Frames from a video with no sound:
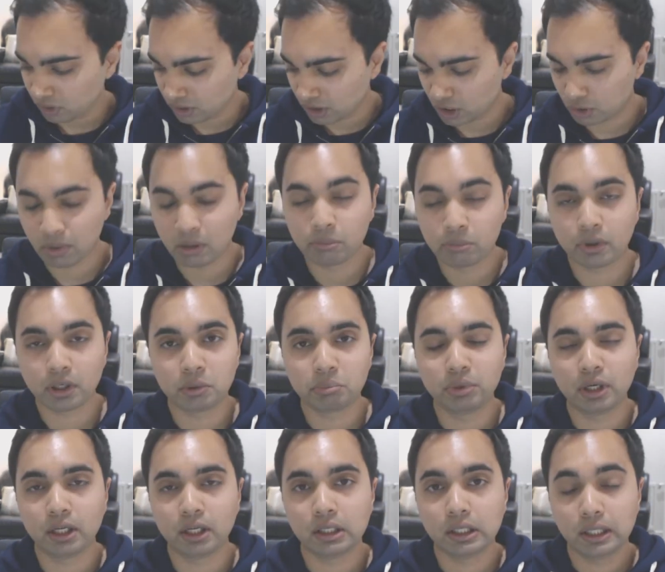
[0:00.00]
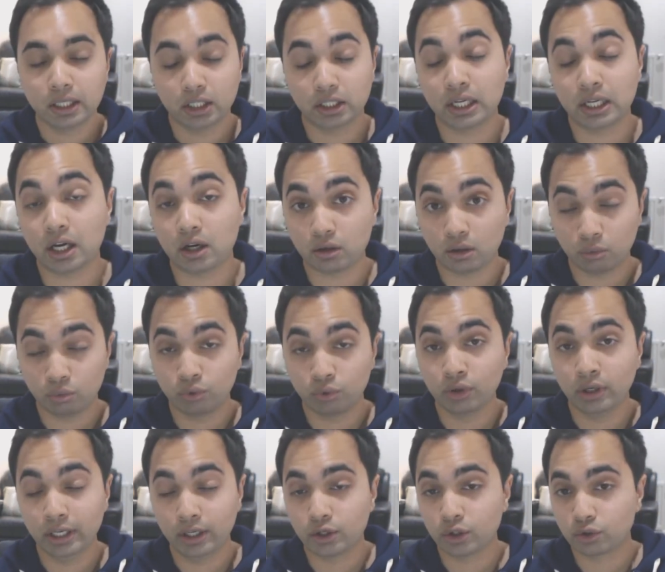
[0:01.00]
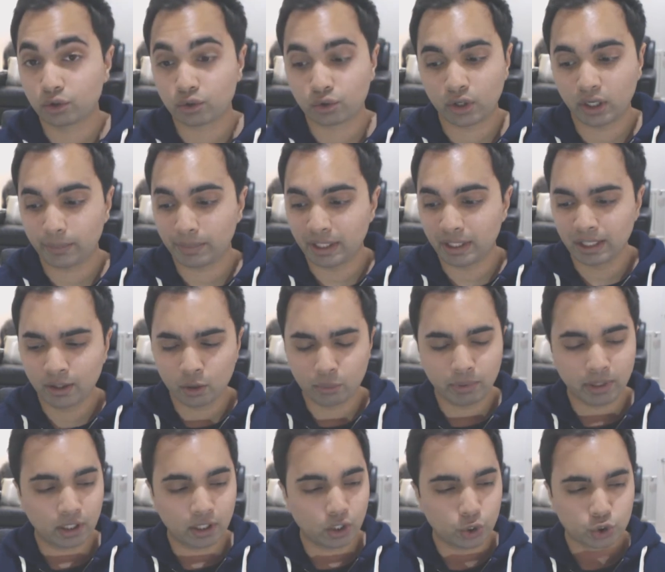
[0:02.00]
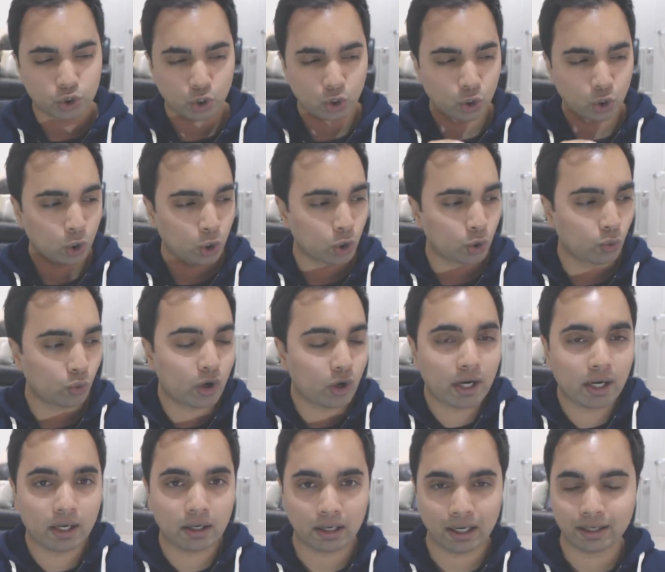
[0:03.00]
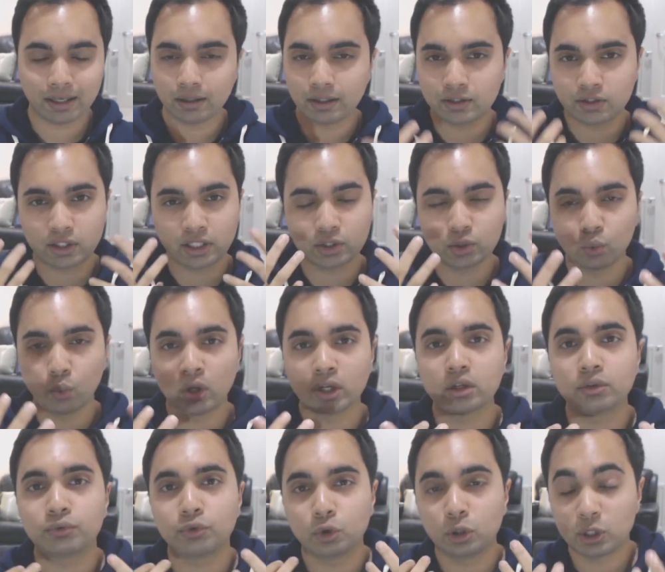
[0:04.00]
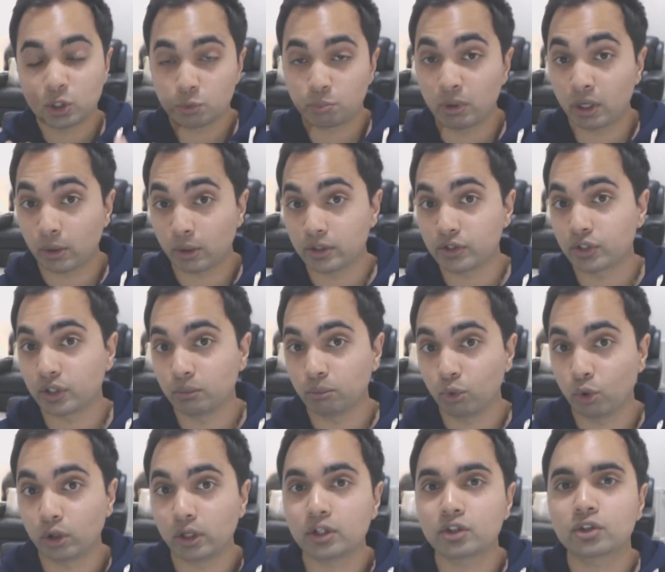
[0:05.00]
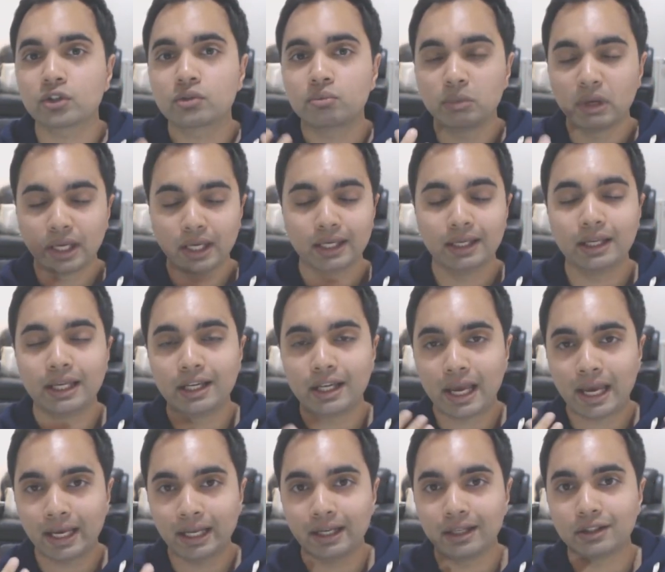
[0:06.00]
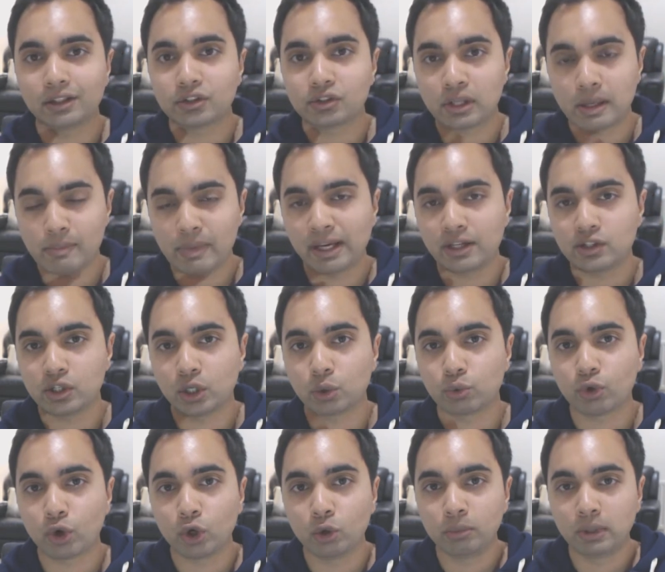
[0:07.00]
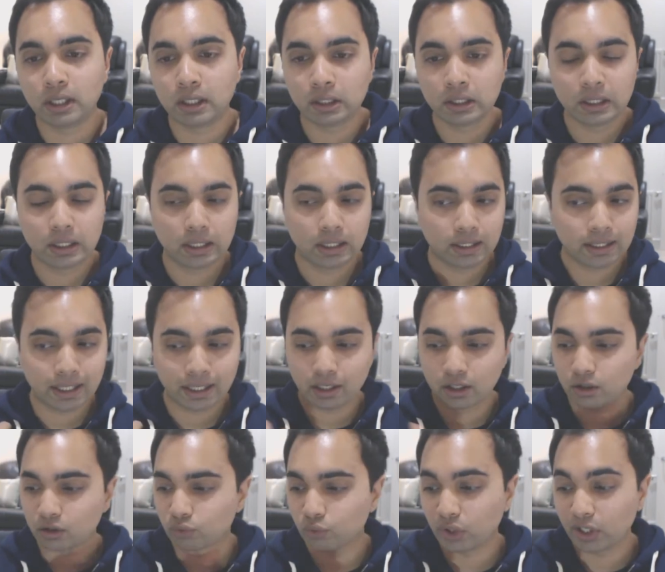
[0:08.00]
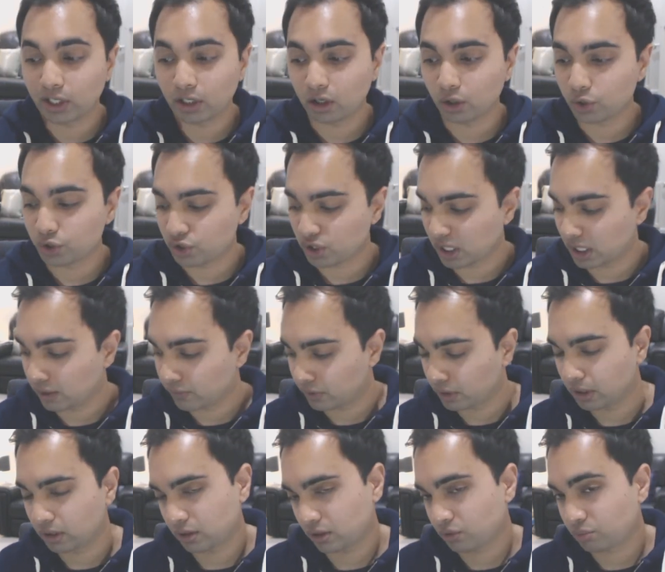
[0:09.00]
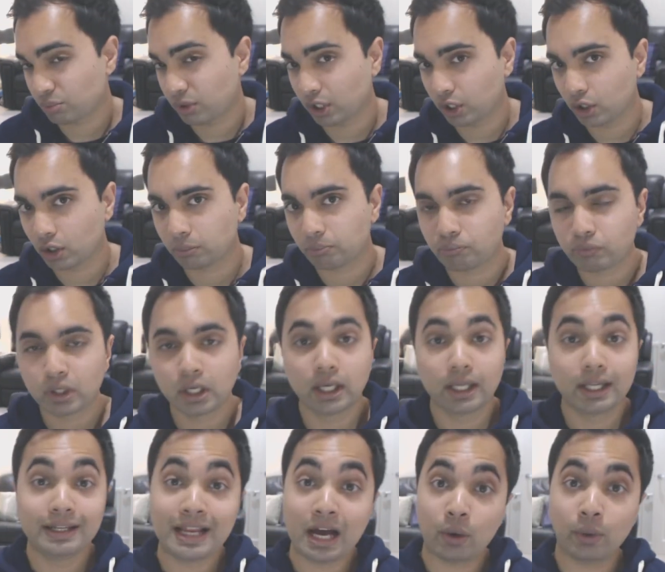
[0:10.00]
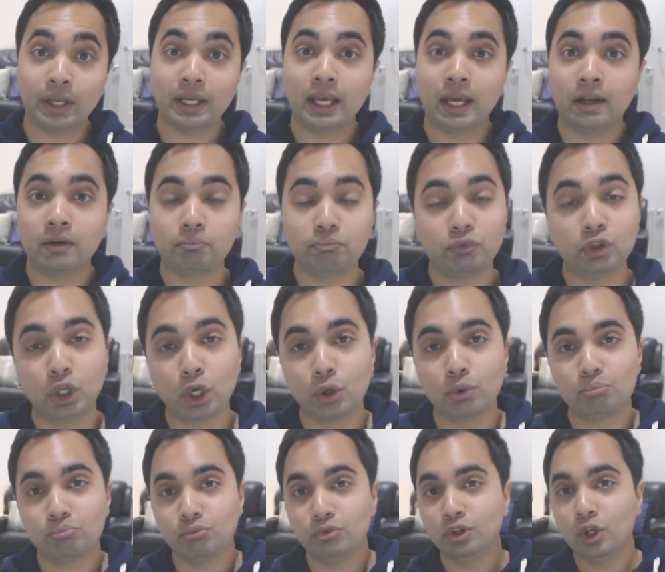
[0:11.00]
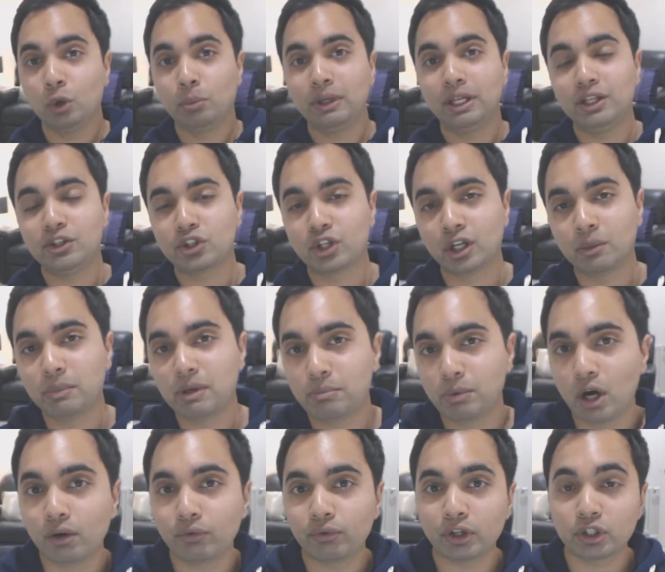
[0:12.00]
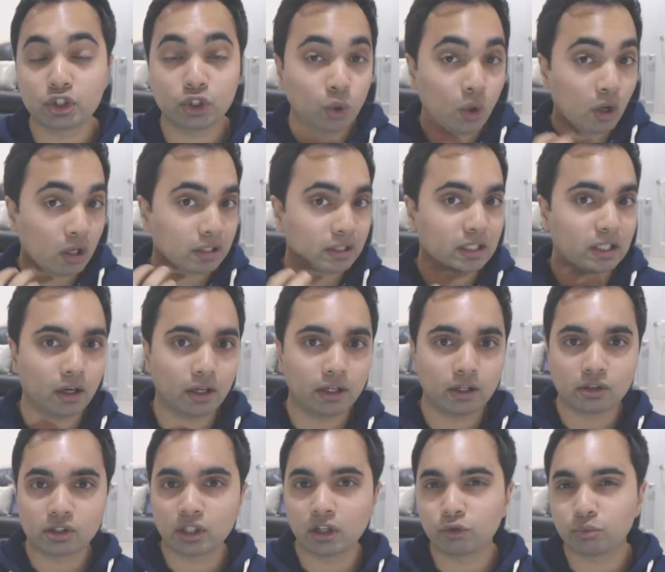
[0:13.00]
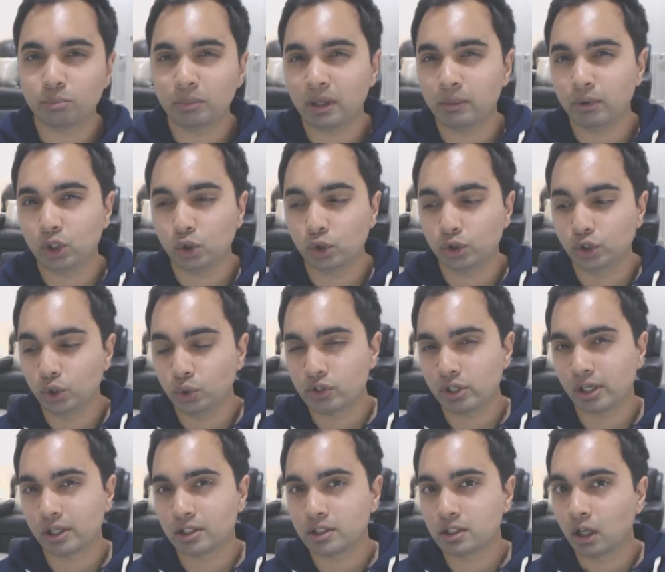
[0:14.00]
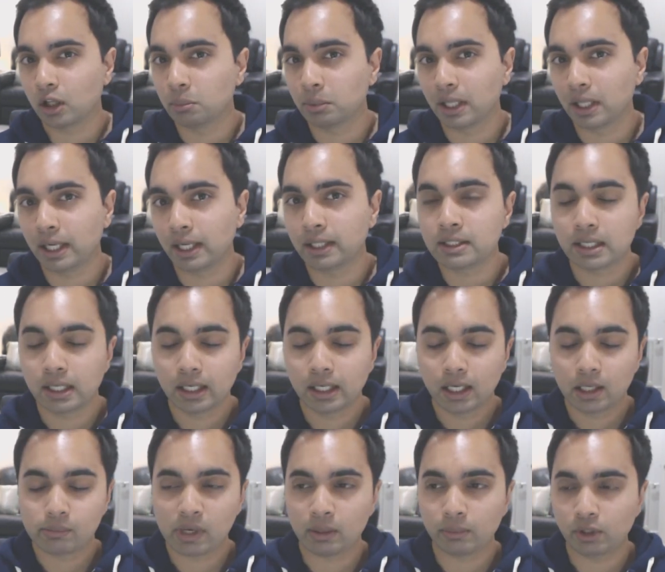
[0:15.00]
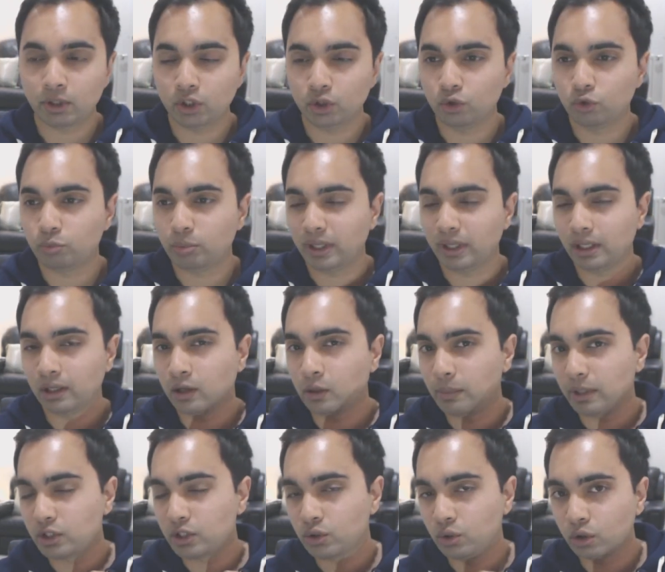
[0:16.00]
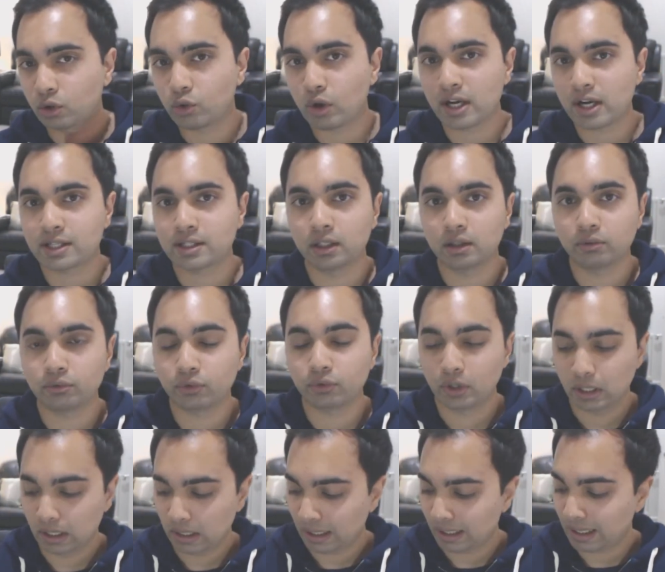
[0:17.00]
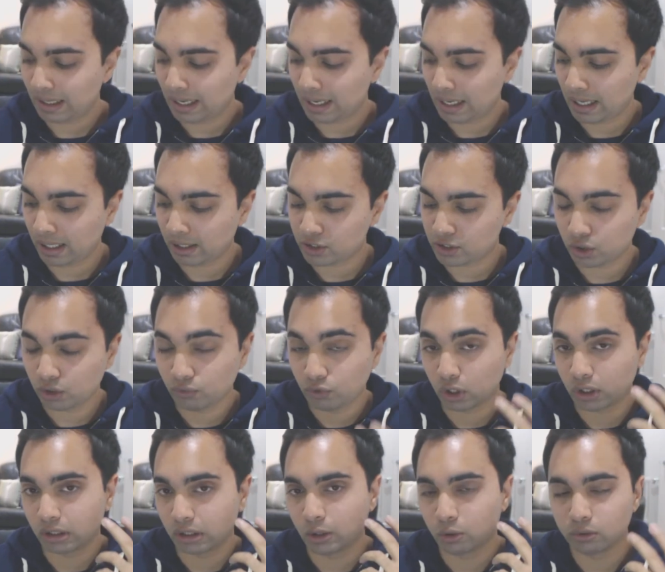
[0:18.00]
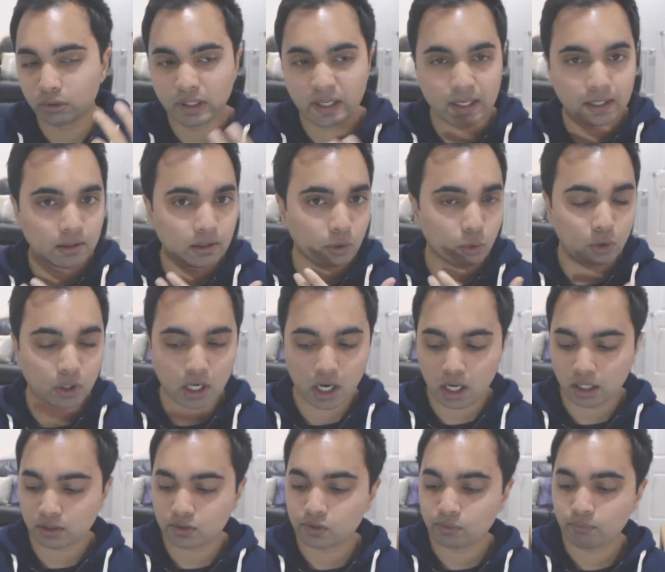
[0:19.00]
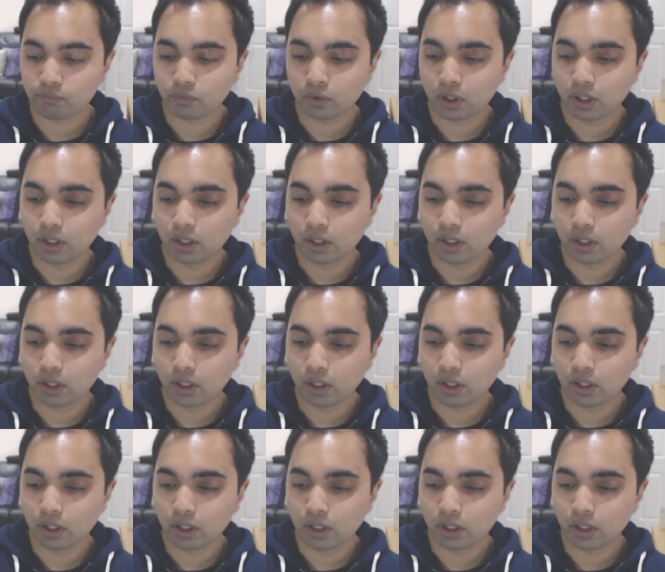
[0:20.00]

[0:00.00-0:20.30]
Can't remember, but yeah, really good cream. A little bit goes a long way, and it's it's a wonderful experience in the morning. Just inhaling this amazing aroma, getting a really close shave, and it's pretty good. Now and again, you know, nobody's going to be perfect. You are going to cut yourself. Maybe you're using a dull blade. Maybe you've been a little bit too aggressive, and you've got a little nick, little cut.